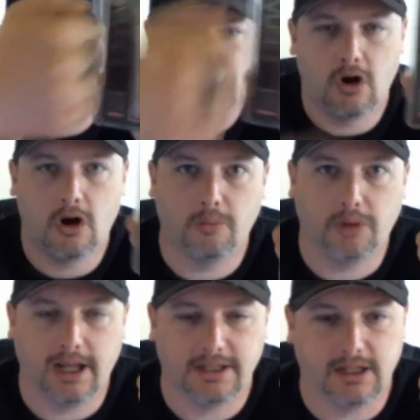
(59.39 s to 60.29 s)
hard
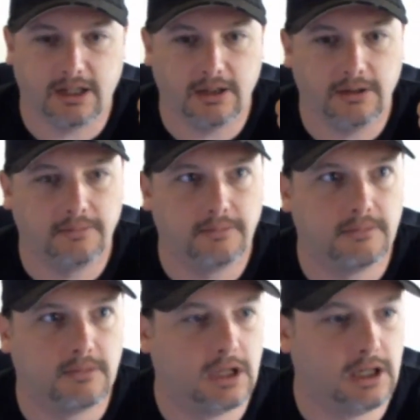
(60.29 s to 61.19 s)
plastic.
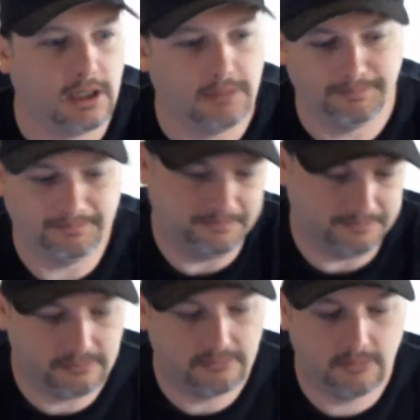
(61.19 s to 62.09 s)

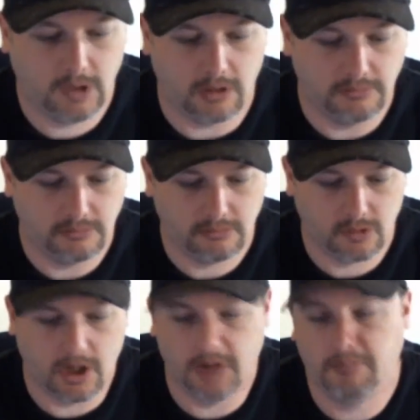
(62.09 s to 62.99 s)
You know,
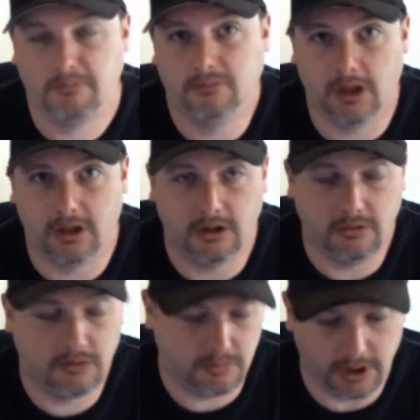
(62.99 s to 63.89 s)
great, nothing
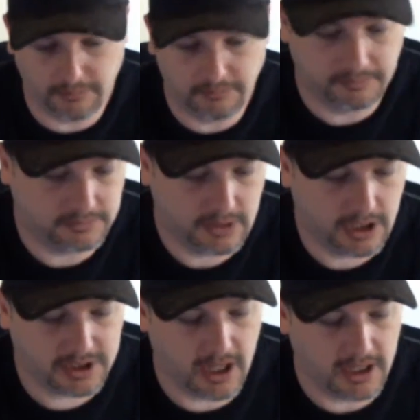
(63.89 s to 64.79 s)
huge, but
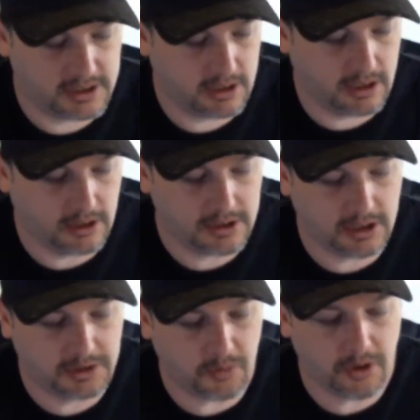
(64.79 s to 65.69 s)
it's nice.
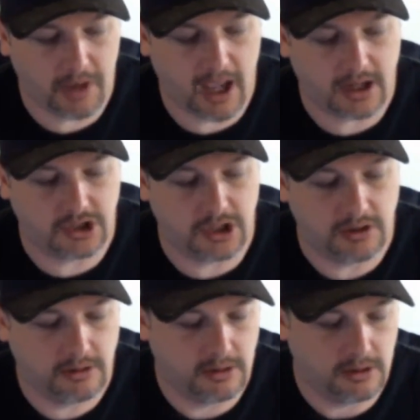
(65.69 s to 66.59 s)
It's pretty packaging.
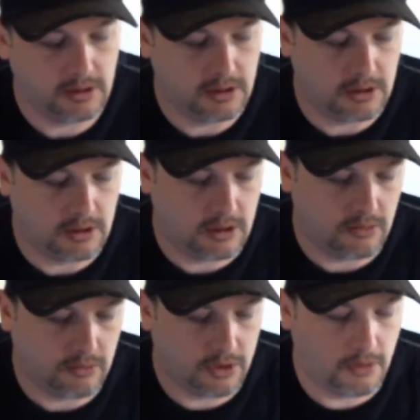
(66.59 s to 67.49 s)

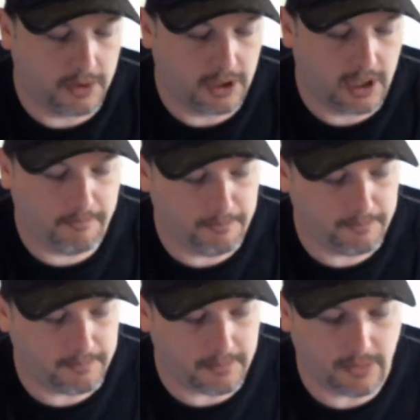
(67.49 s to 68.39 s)
When you open it up,
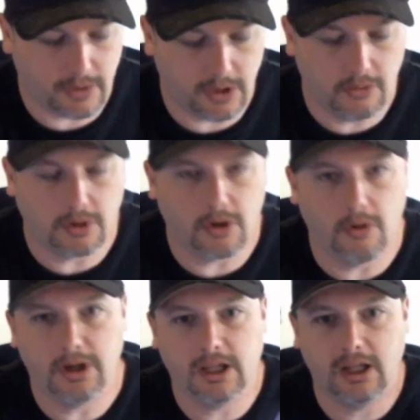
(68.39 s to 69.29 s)
you are
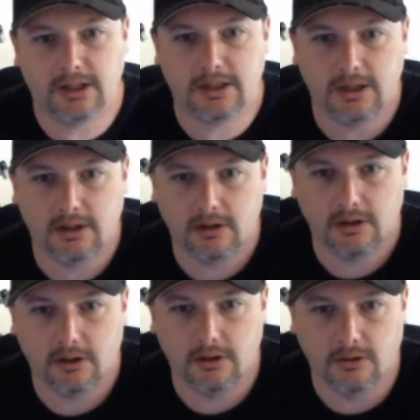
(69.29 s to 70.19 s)
going to get
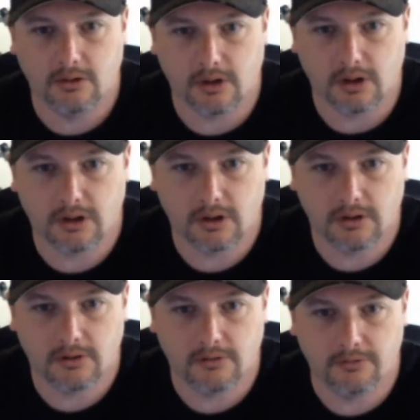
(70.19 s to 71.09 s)
your
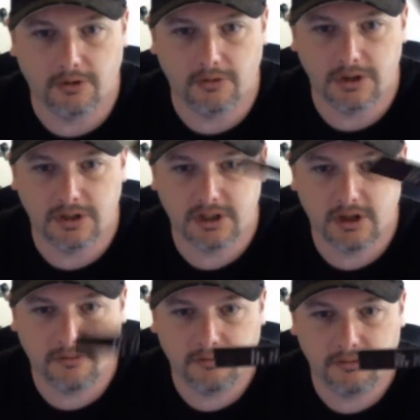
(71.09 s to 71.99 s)
VUSE
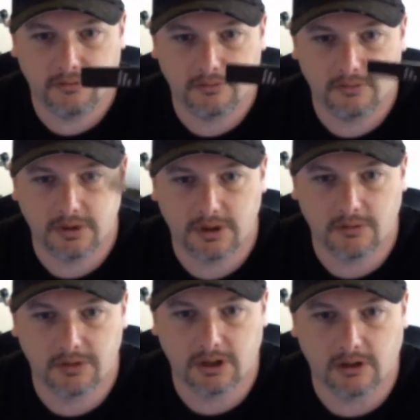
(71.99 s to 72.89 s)
itself. It
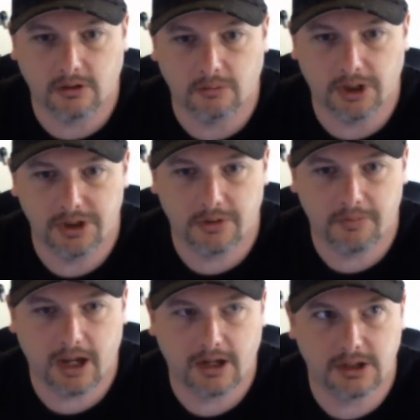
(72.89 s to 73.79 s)
comes in a little blister
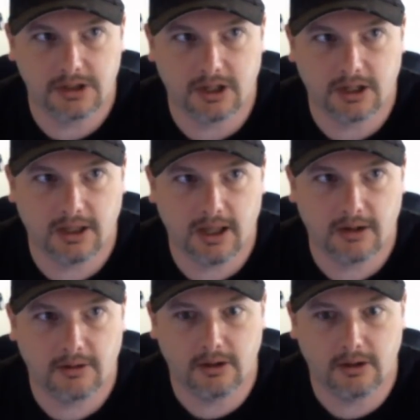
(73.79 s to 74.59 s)
pack just like that.